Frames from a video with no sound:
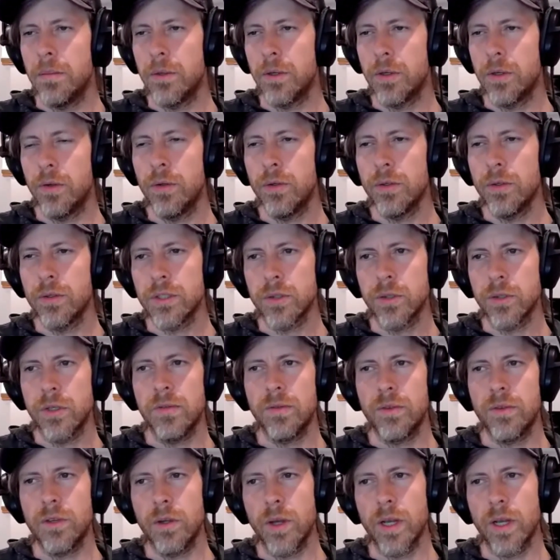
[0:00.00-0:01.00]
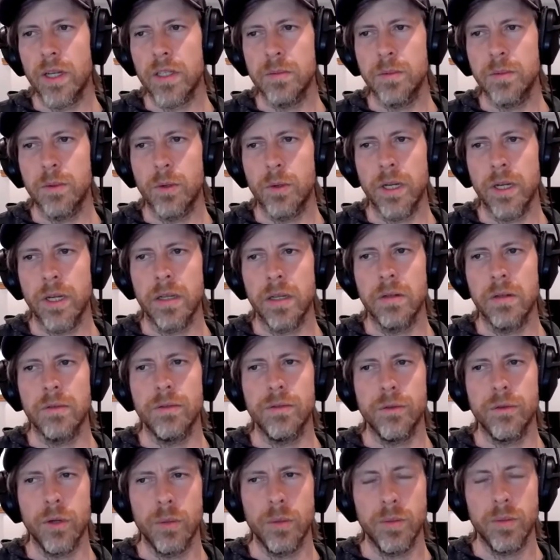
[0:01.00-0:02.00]
Google Street View exporting,
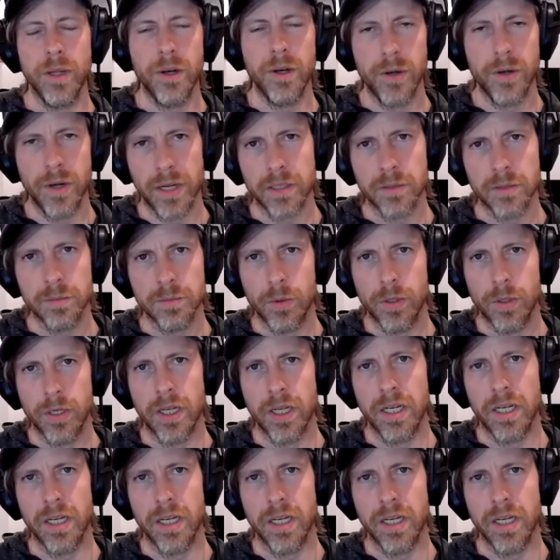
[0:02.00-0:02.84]
floor planner exporting,